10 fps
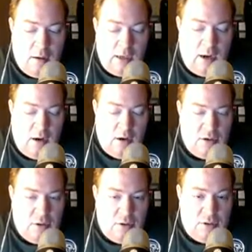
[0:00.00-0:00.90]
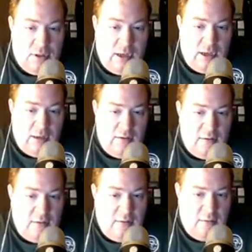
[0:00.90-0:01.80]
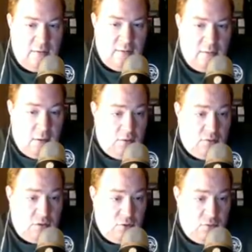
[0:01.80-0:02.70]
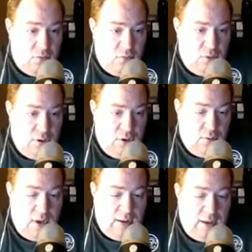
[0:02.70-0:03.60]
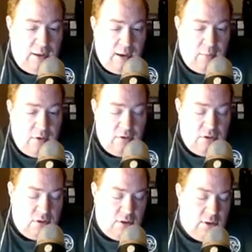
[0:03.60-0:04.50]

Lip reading: characters that also deal melee damage,